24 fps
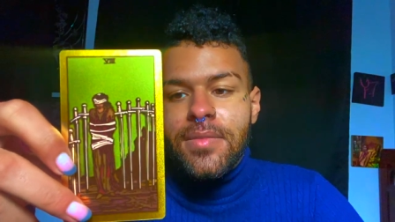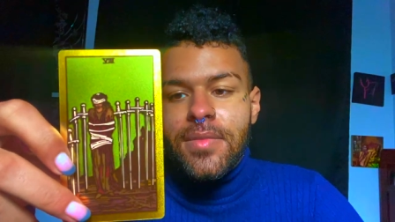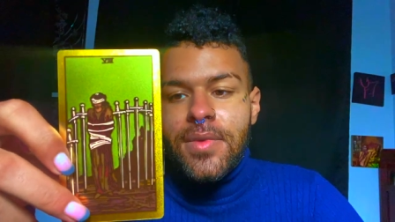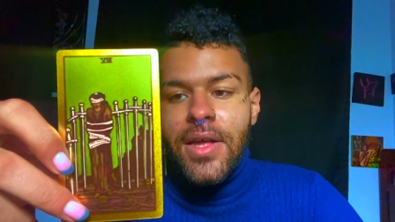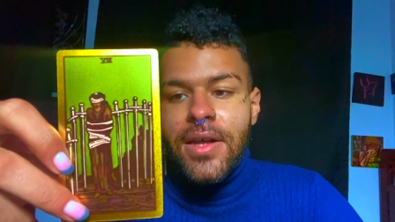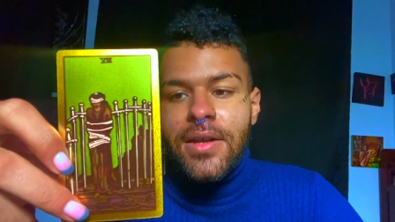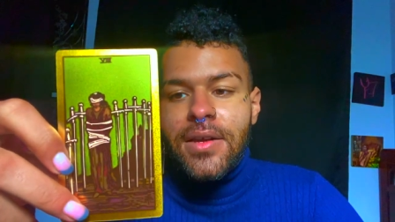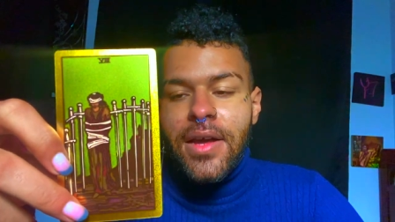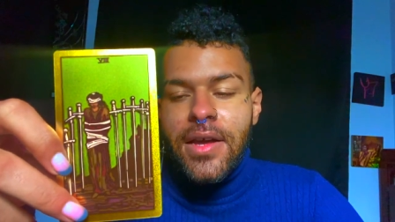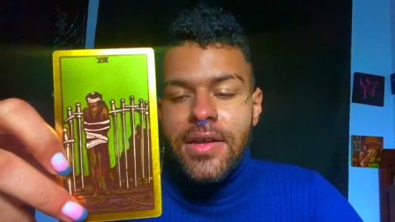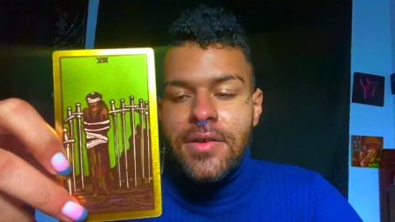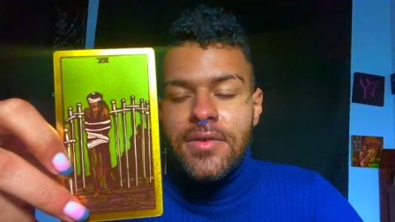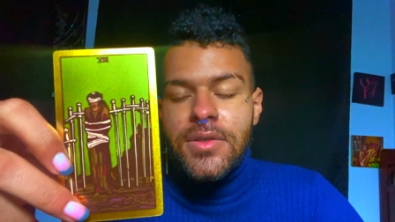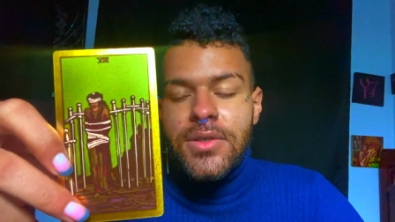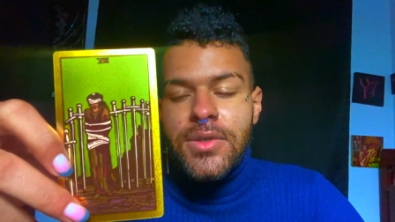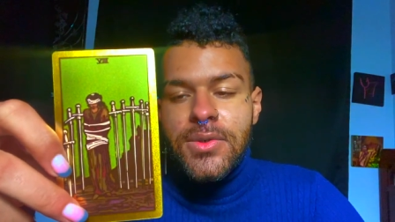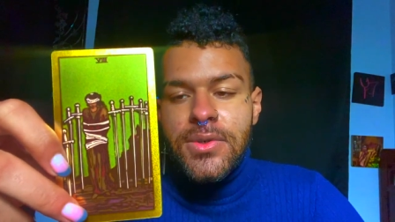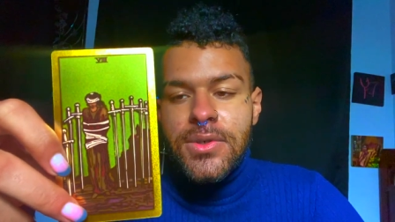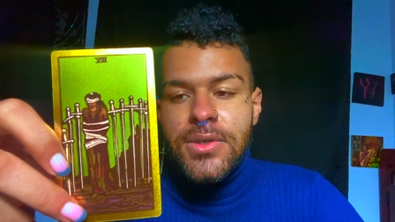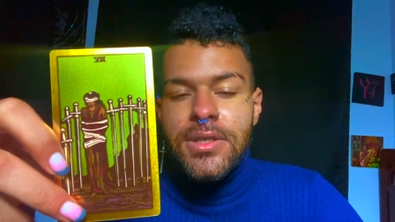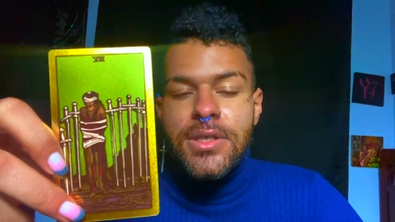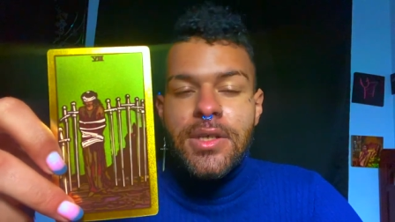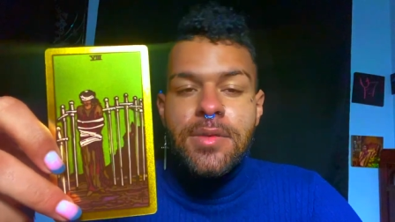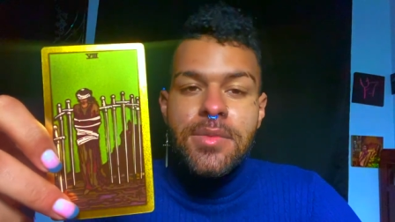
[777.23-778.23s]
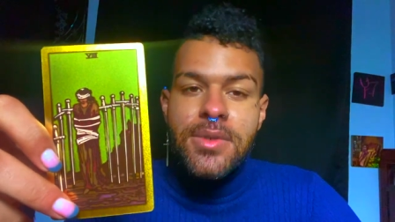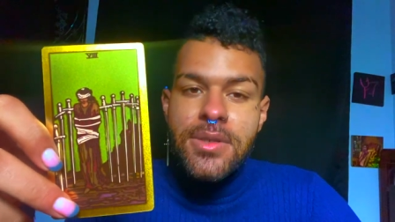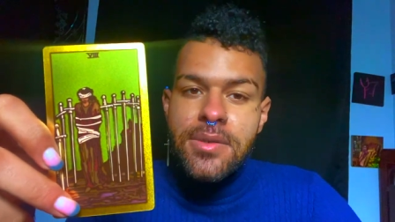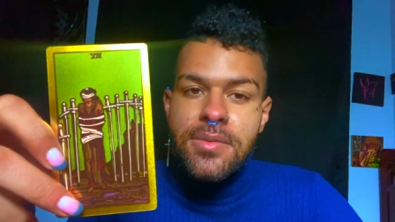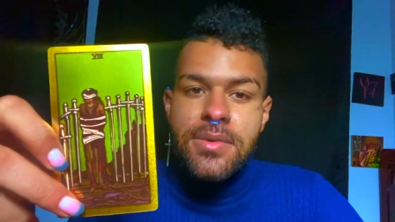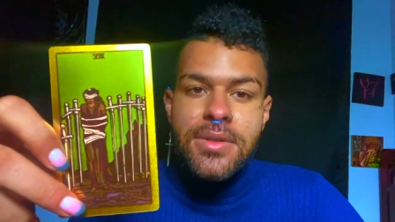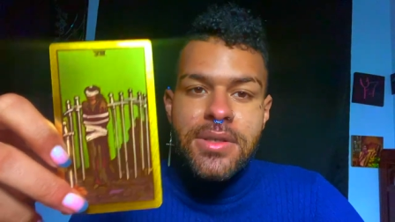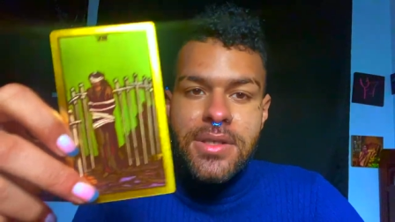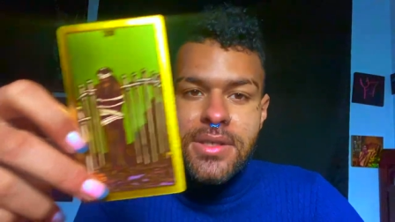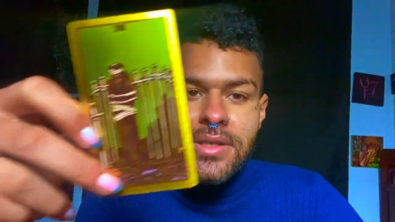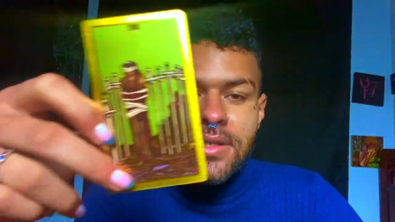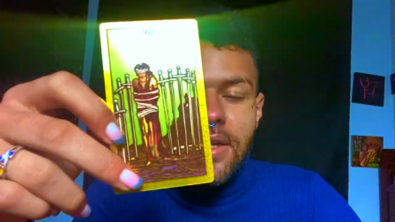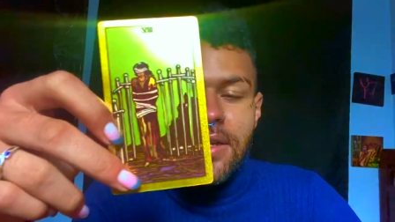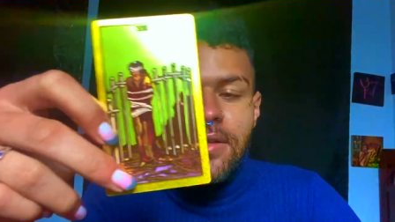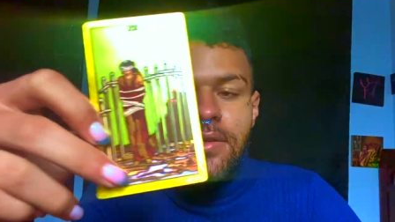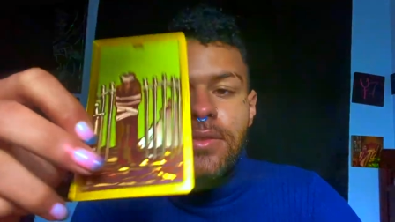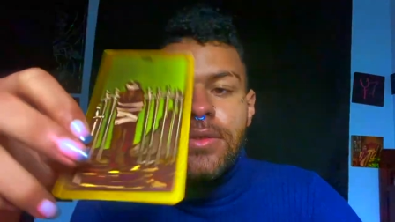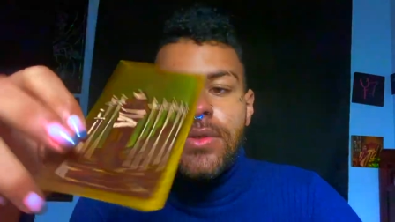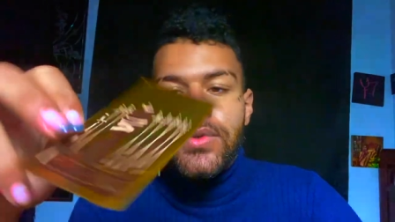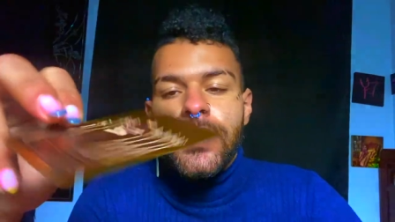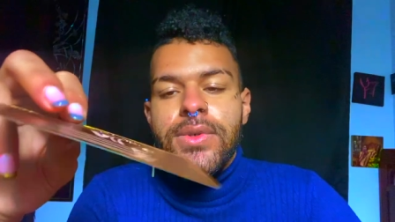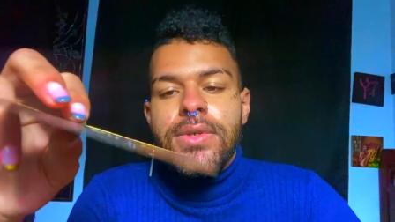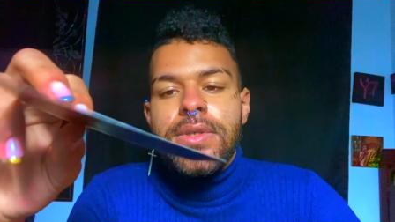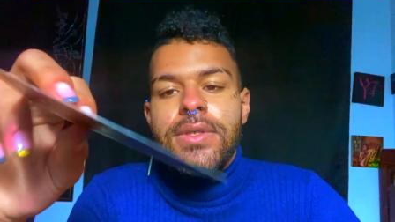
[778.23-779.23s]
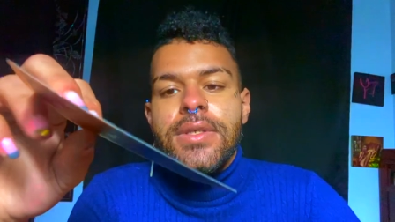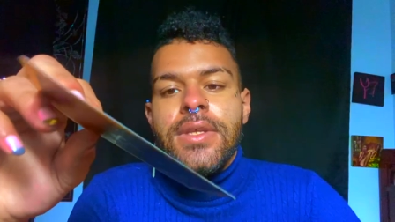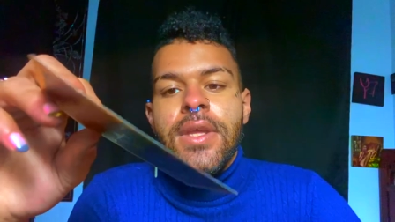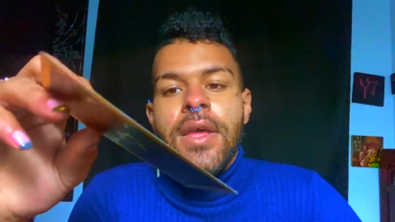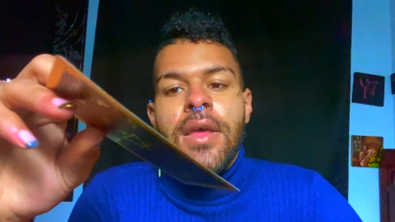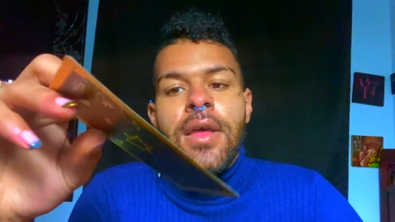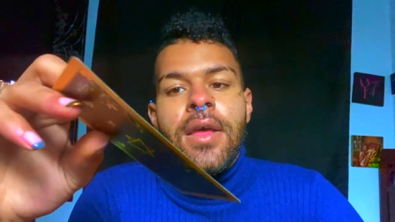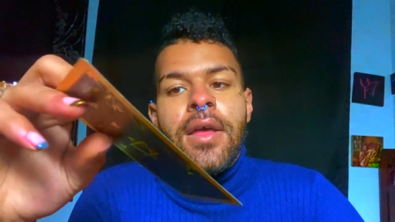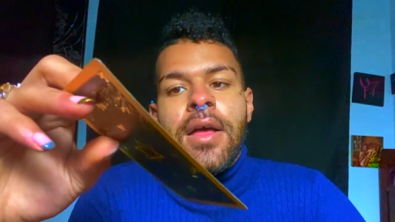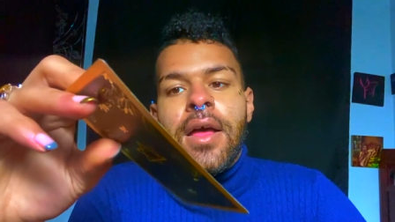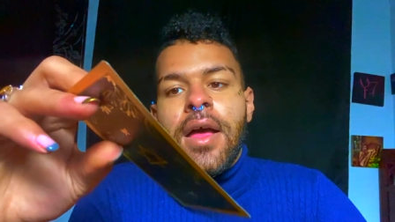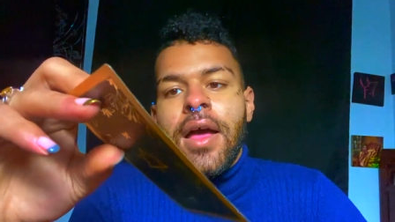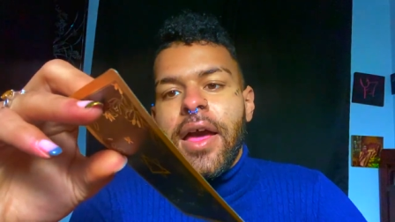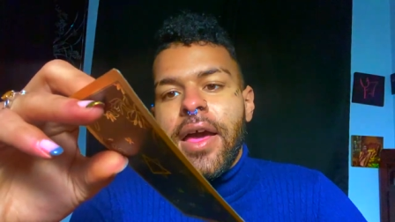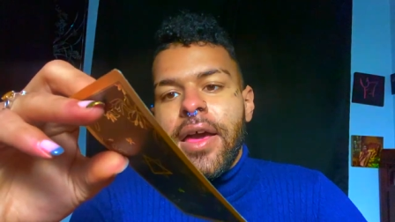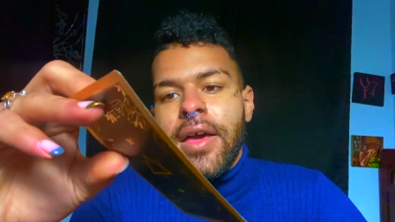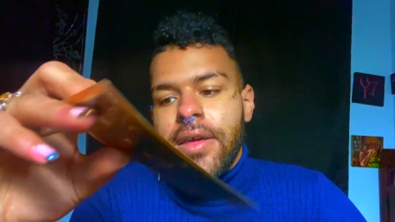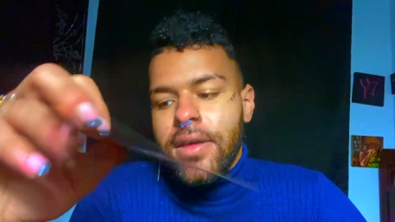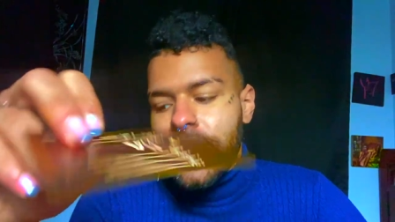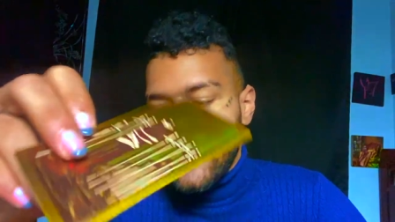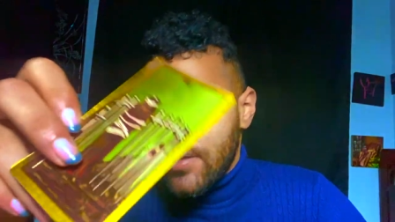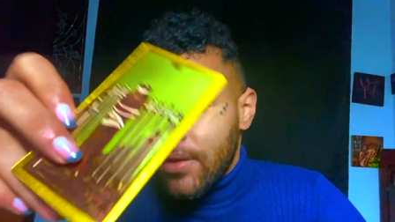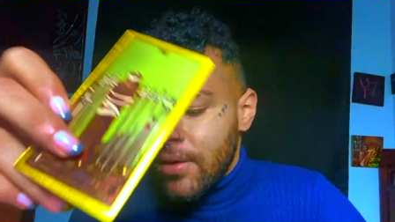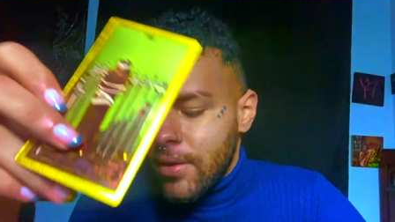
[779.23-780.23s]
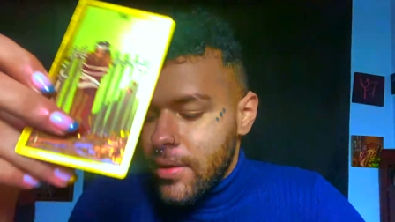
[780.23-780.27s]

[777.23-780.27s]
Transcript: that nine of swords comes in with this eight of swords i